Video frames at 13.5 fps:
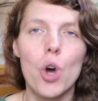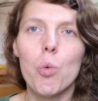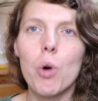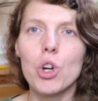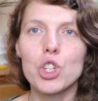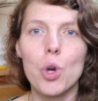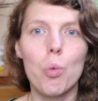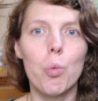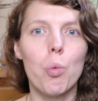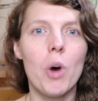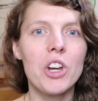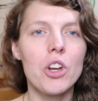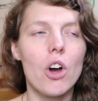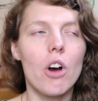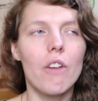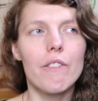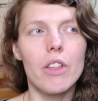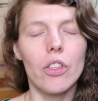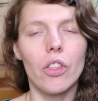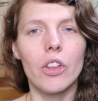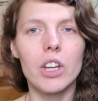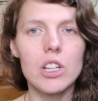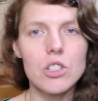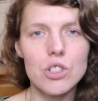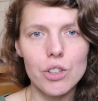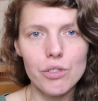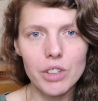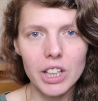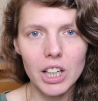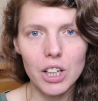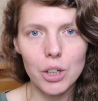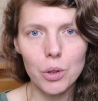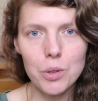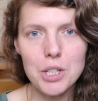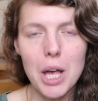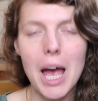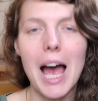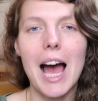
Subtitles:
watch one of these 2 videos,